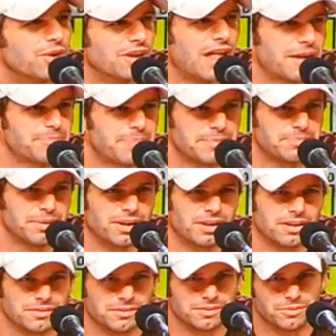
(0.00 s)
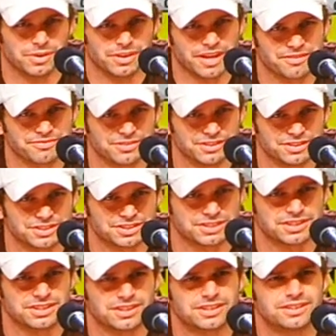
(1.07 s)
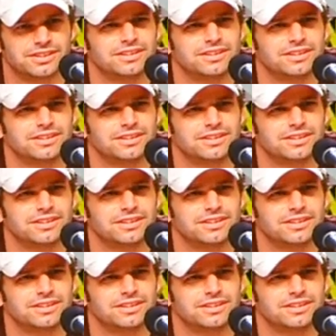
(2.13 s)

you know, a lot of people, when they first